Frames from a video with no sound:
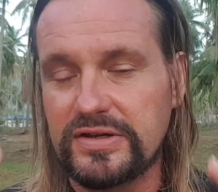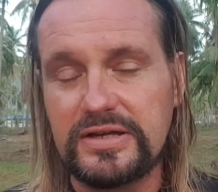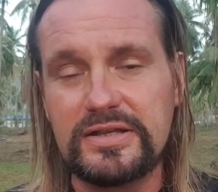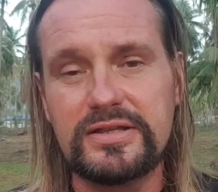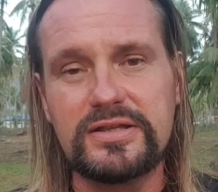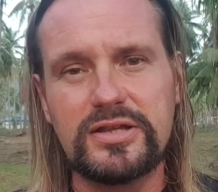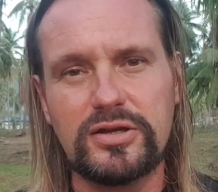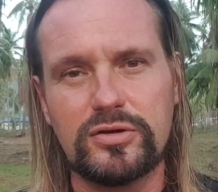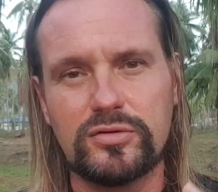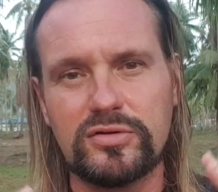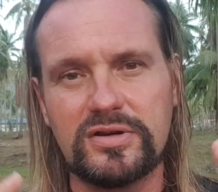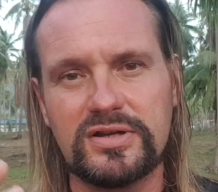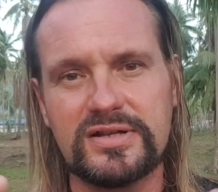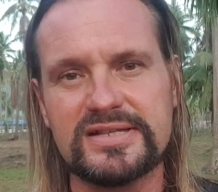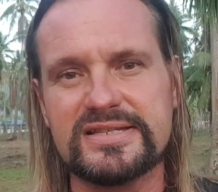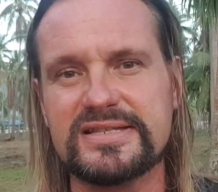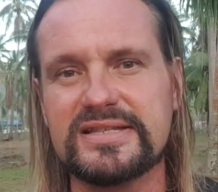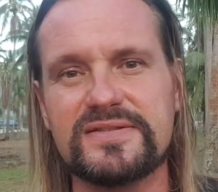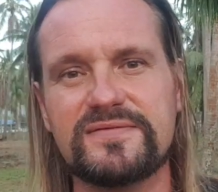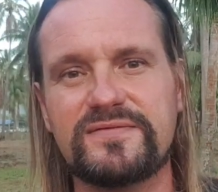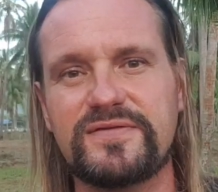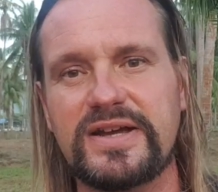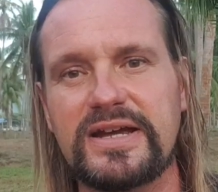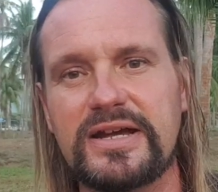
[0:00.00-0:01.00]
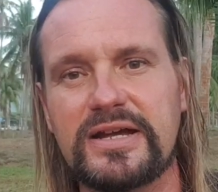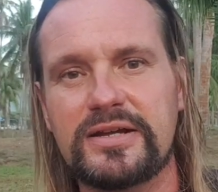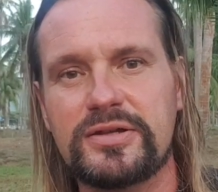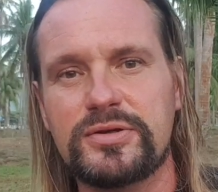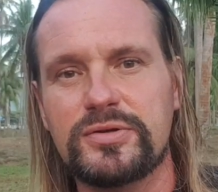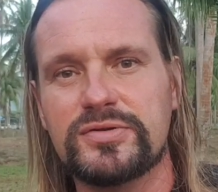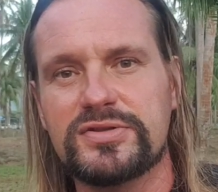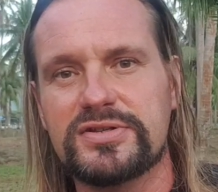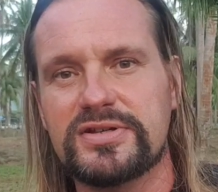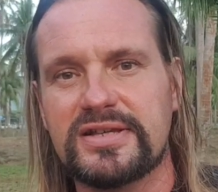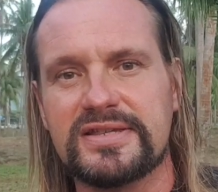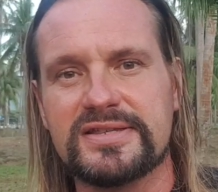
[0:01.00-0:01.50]
interests,
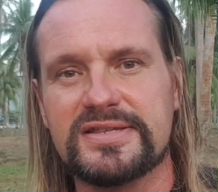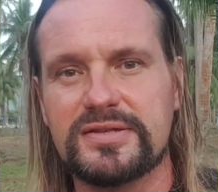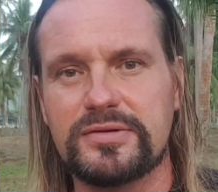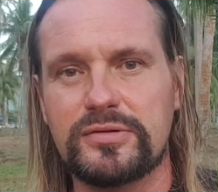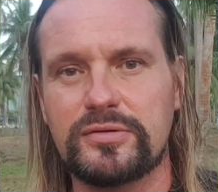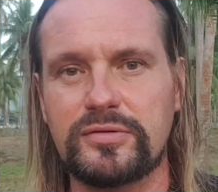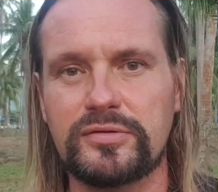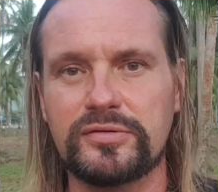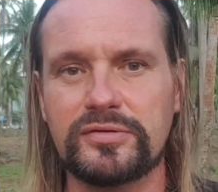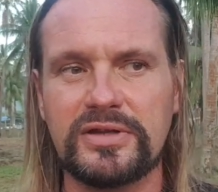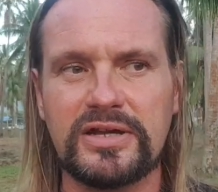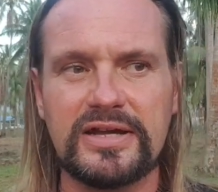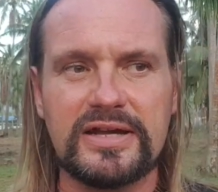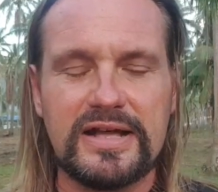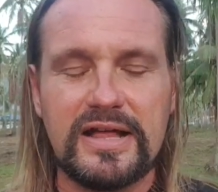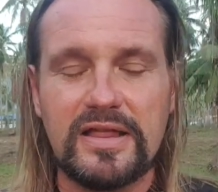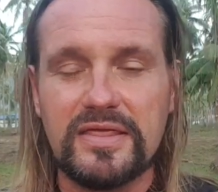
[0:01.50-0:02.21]
values and so on.